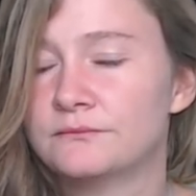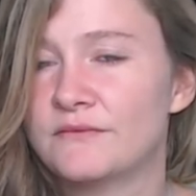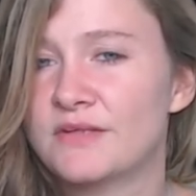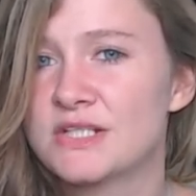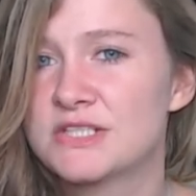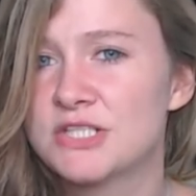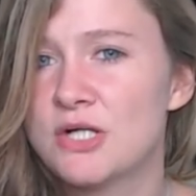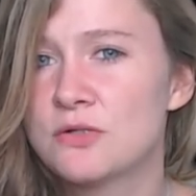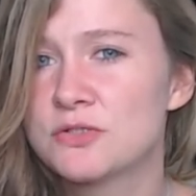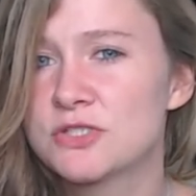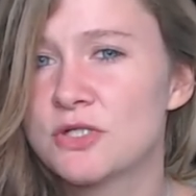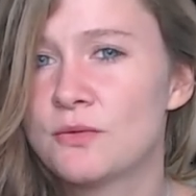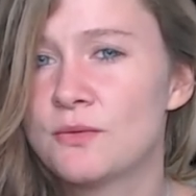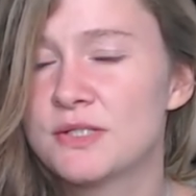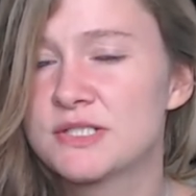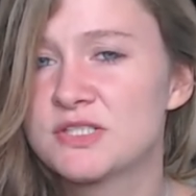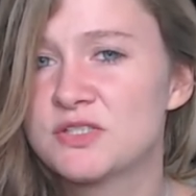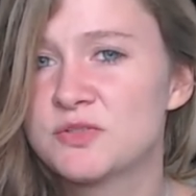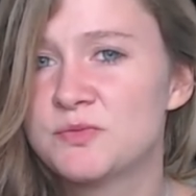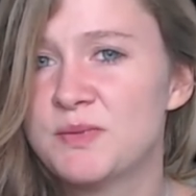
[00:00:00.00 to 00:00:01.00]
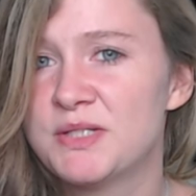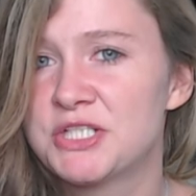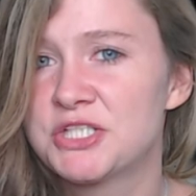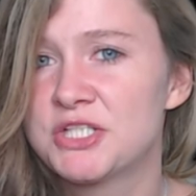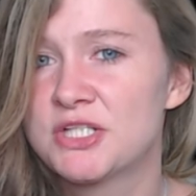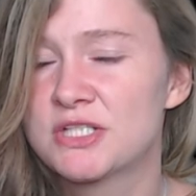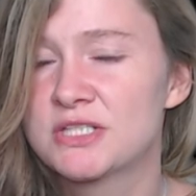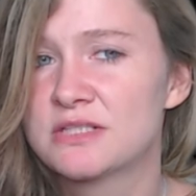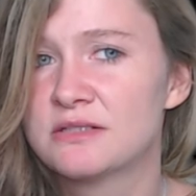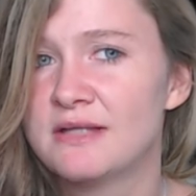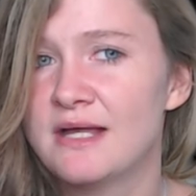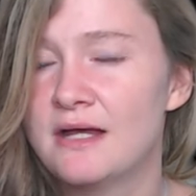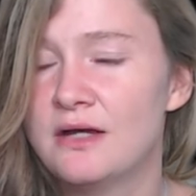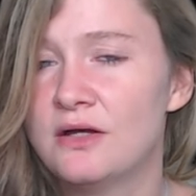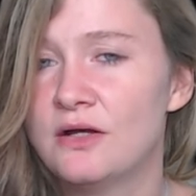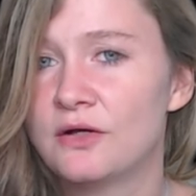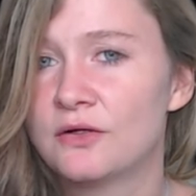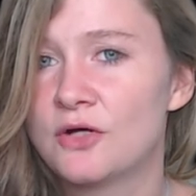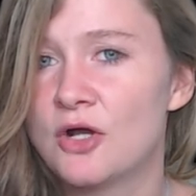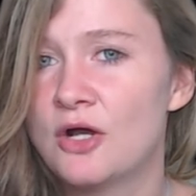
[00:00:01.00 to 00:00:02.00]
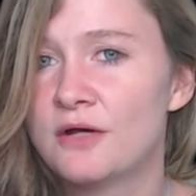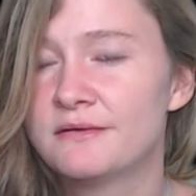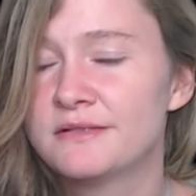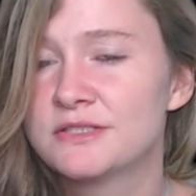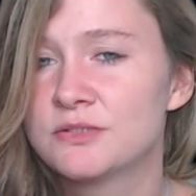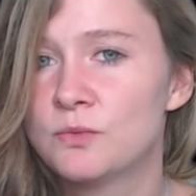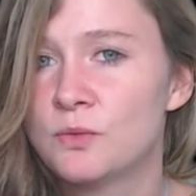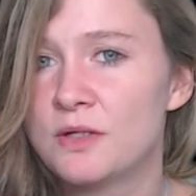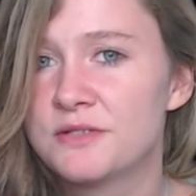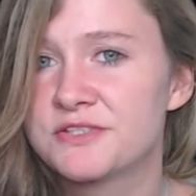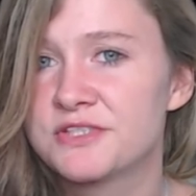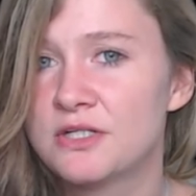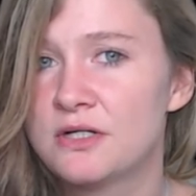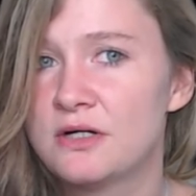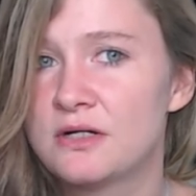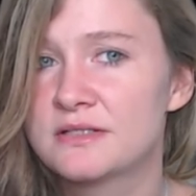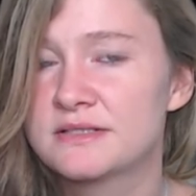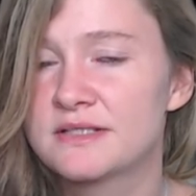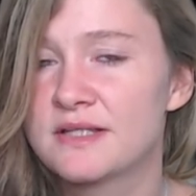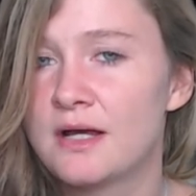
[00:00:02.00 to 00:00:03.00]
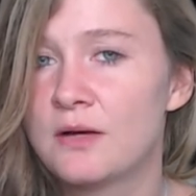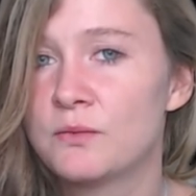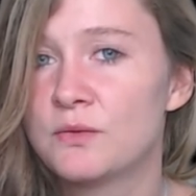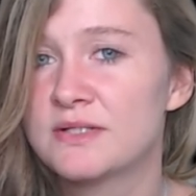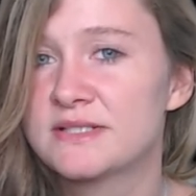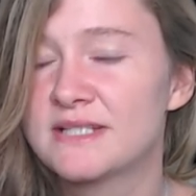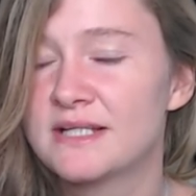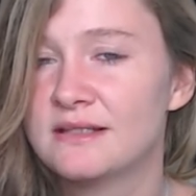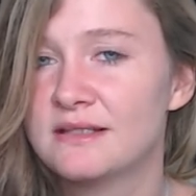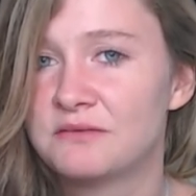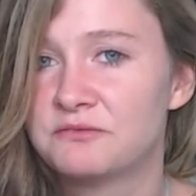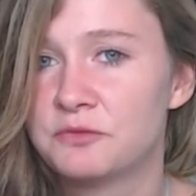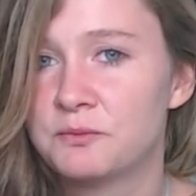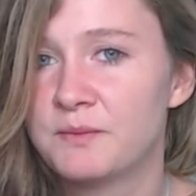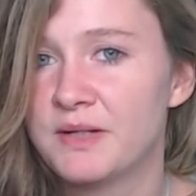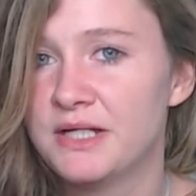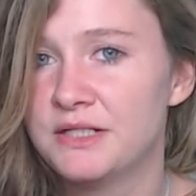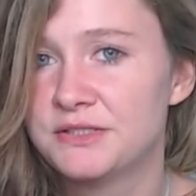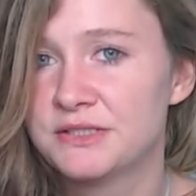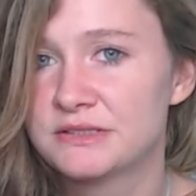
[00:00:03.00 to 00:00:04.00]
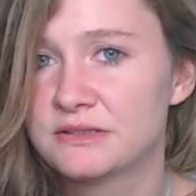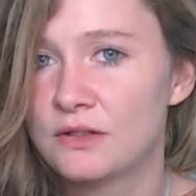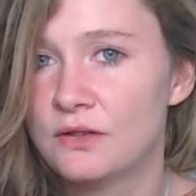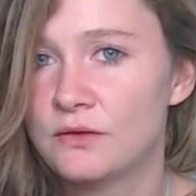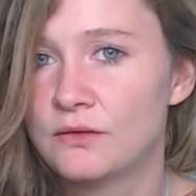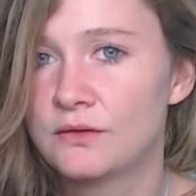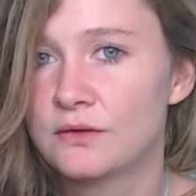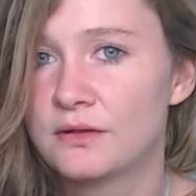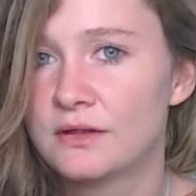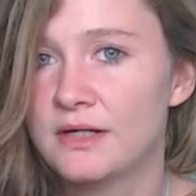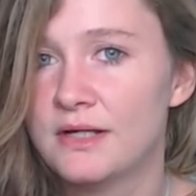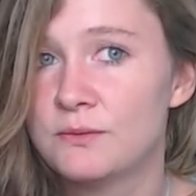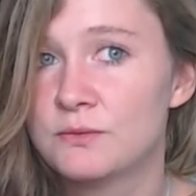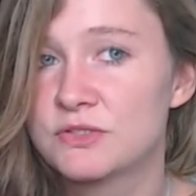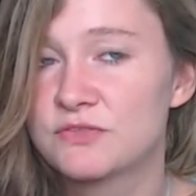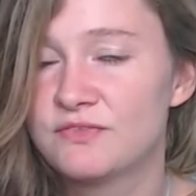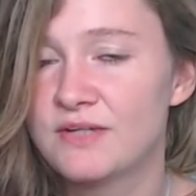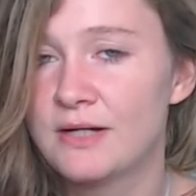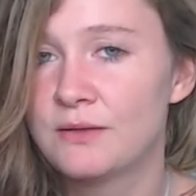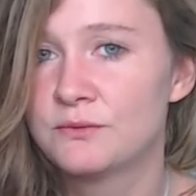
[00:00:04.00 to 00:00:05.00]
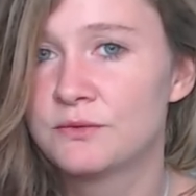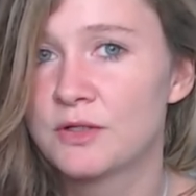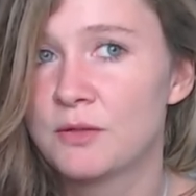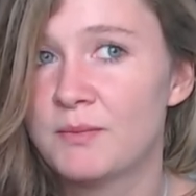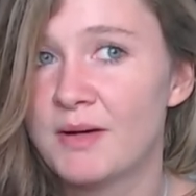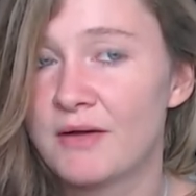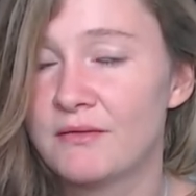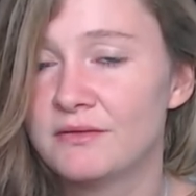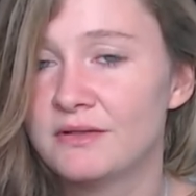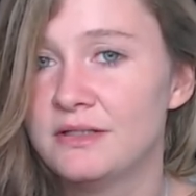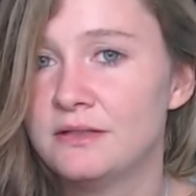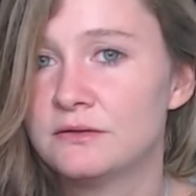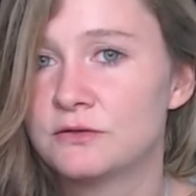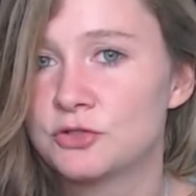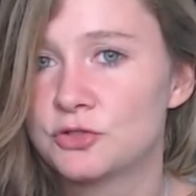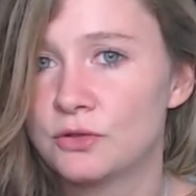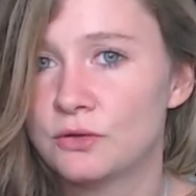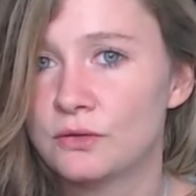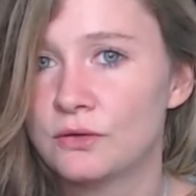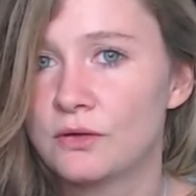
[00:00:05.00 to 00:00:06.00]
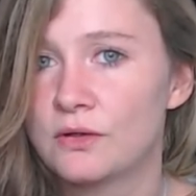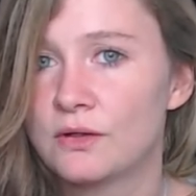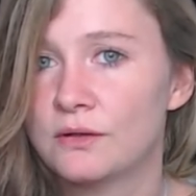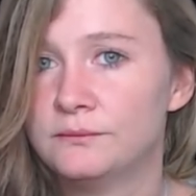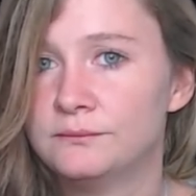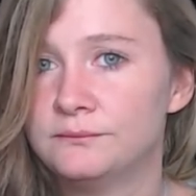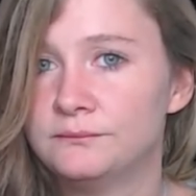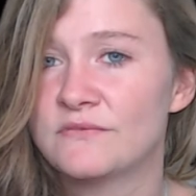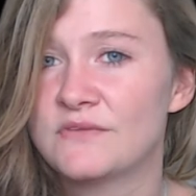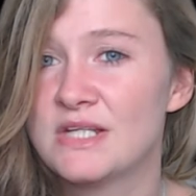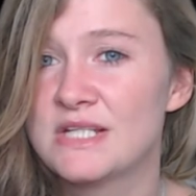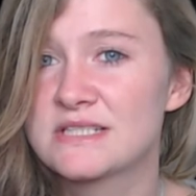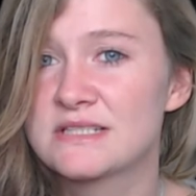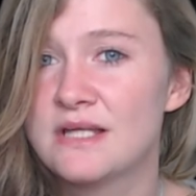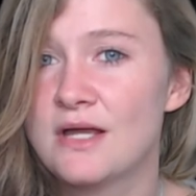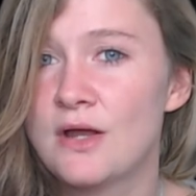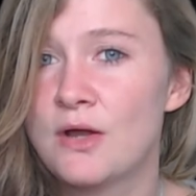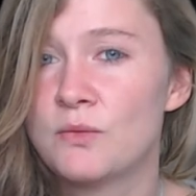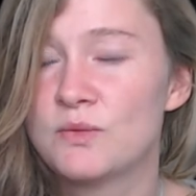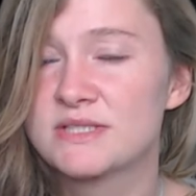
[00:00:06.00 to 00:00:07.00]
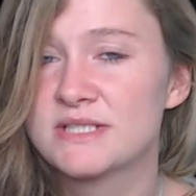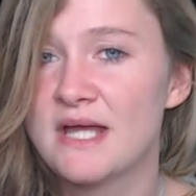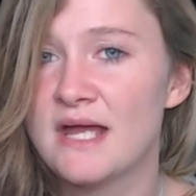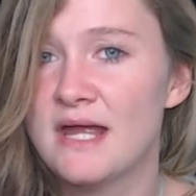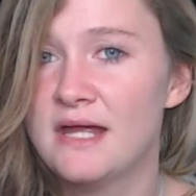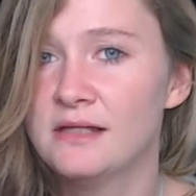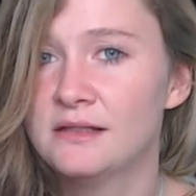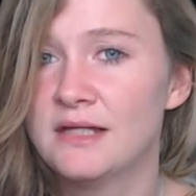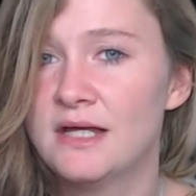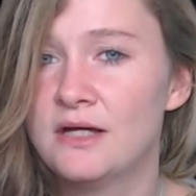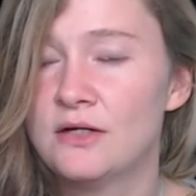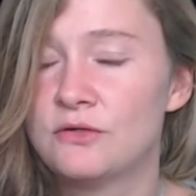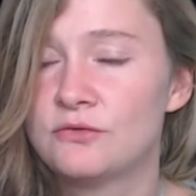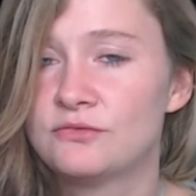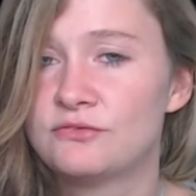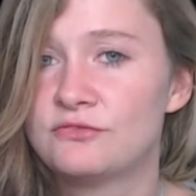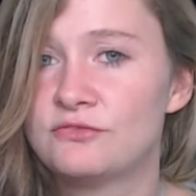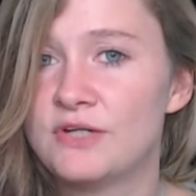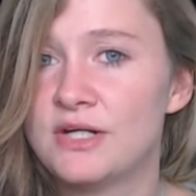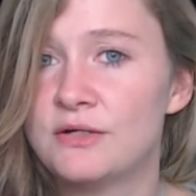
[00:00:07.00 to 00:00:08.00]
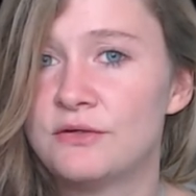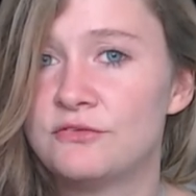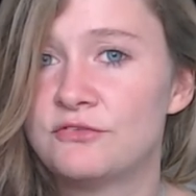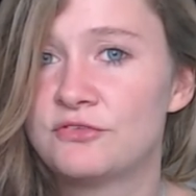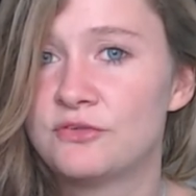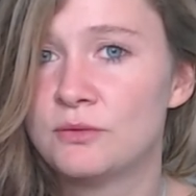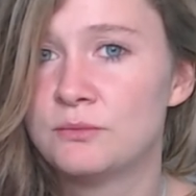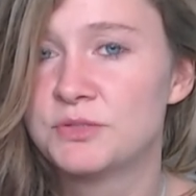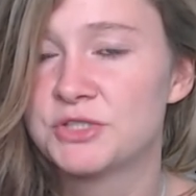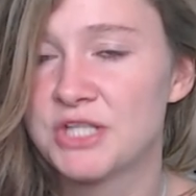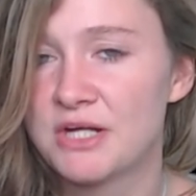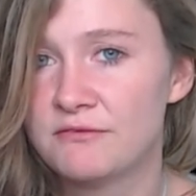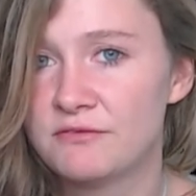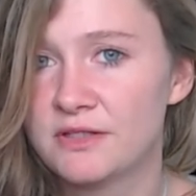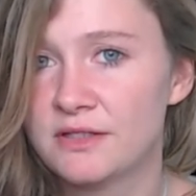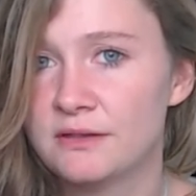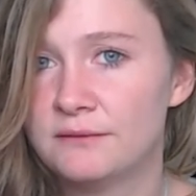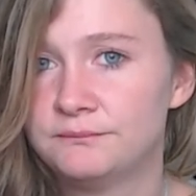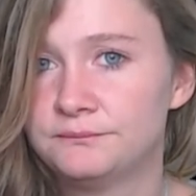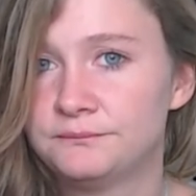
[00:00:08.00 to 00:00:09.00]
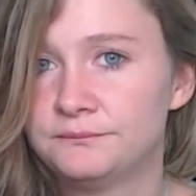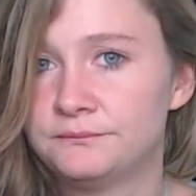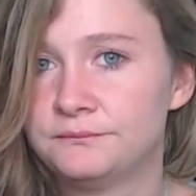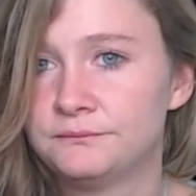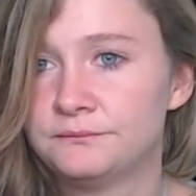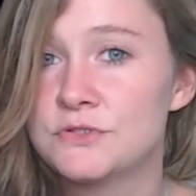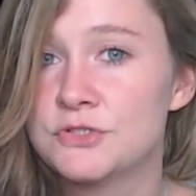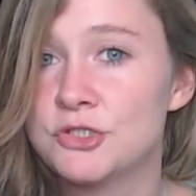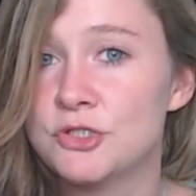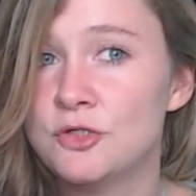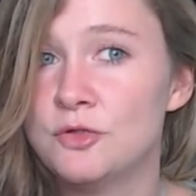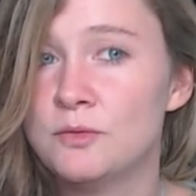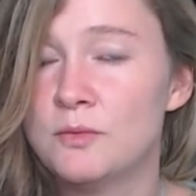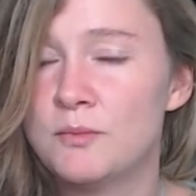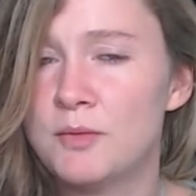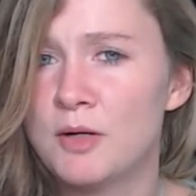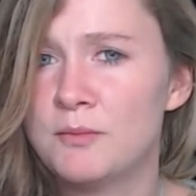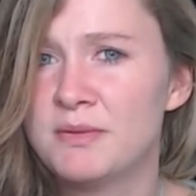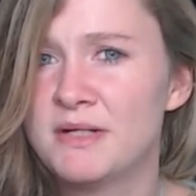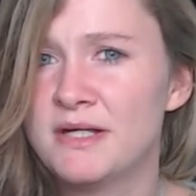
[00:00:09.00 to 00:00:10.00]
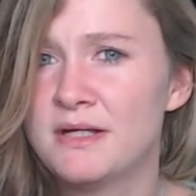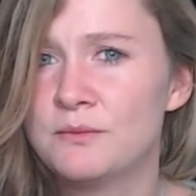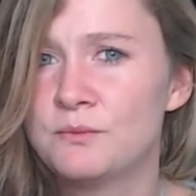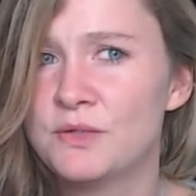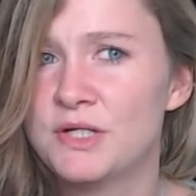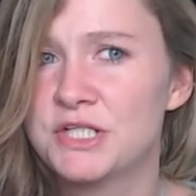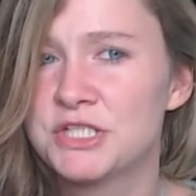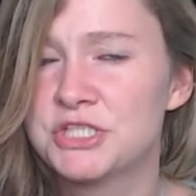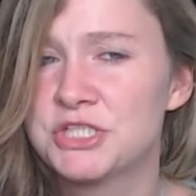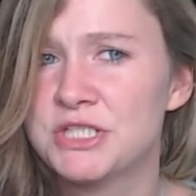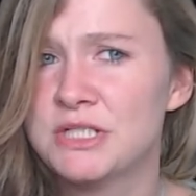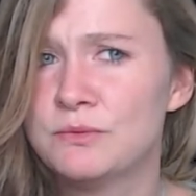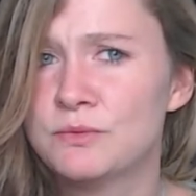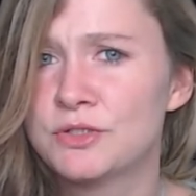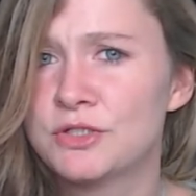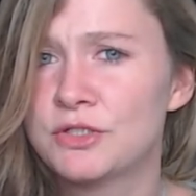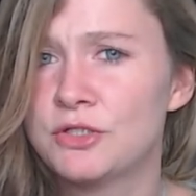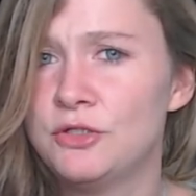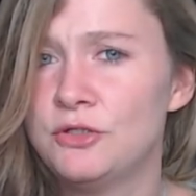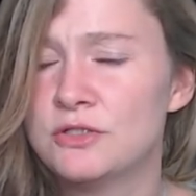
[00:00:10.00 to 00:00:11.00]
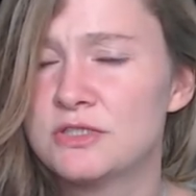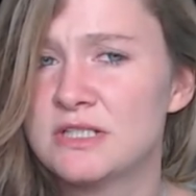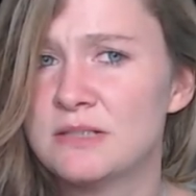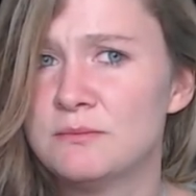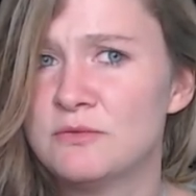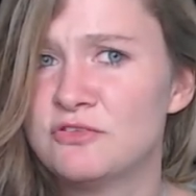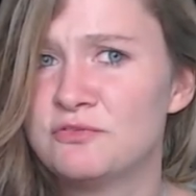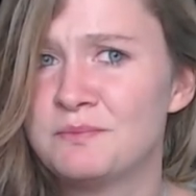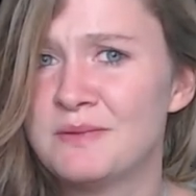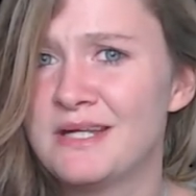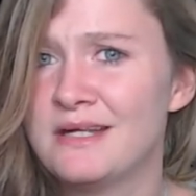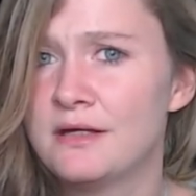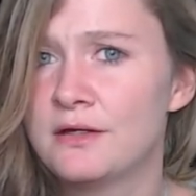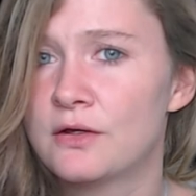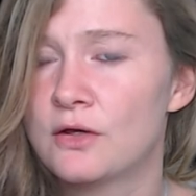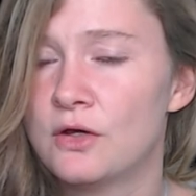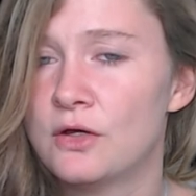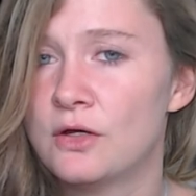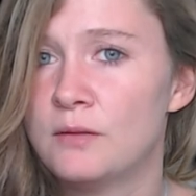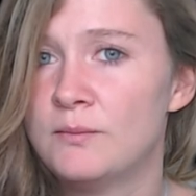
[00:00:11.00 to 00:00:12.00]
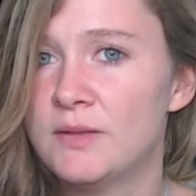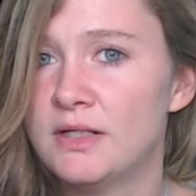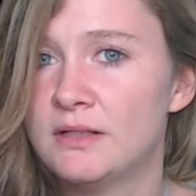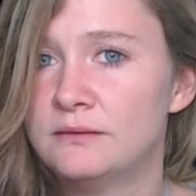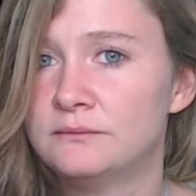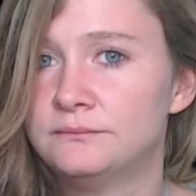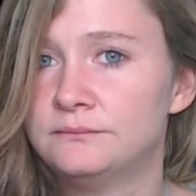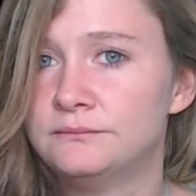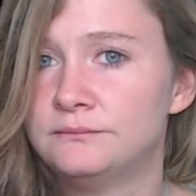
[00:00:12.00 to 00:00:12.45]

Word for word: There's also a suspicious letter, according to one source, that was 11 pages long. It was found apparently in the truck. This letter was a hate letter written from Sherilyn to Bobby, in which she would accuse him of being a hermit.